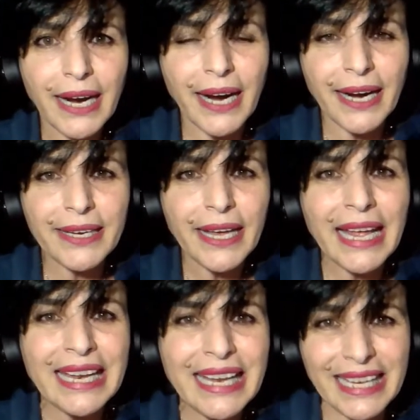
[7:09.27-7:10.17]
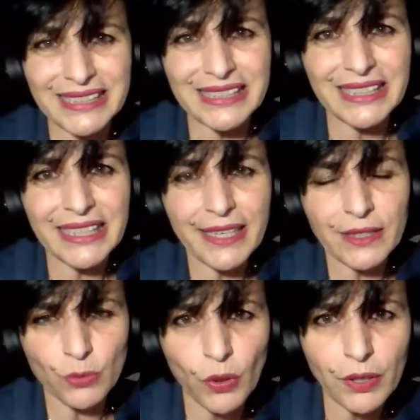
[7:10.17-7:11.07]
are lazy
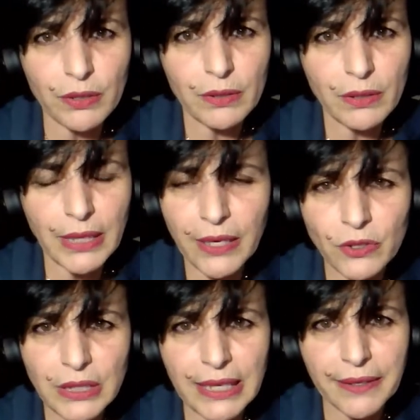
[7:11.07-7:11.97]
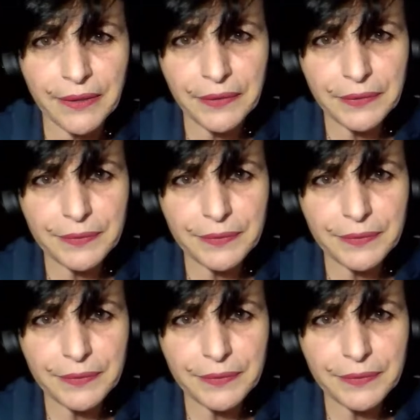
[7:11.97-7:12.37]
at work. They are not clear.